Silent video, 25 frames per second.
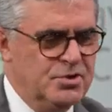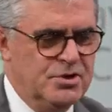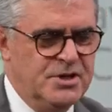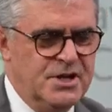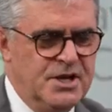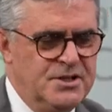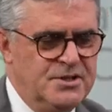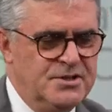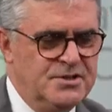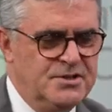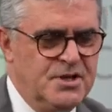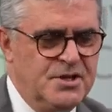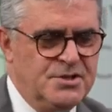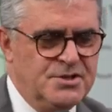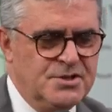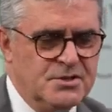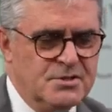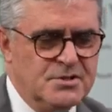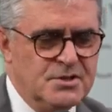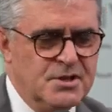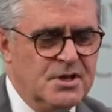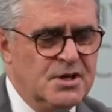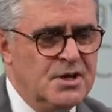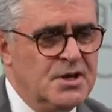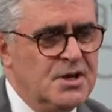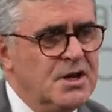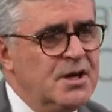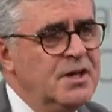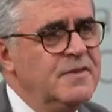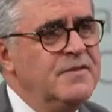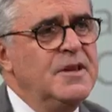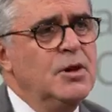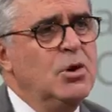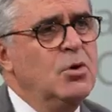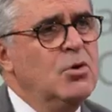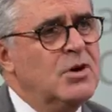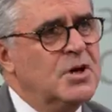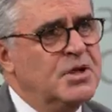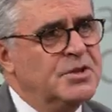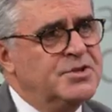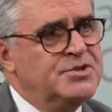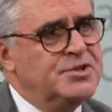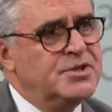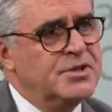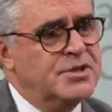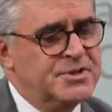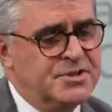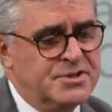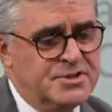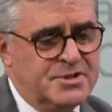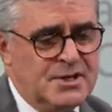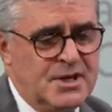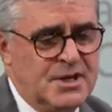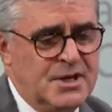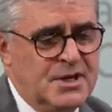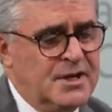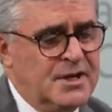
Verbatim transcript: organizations, and the local churches.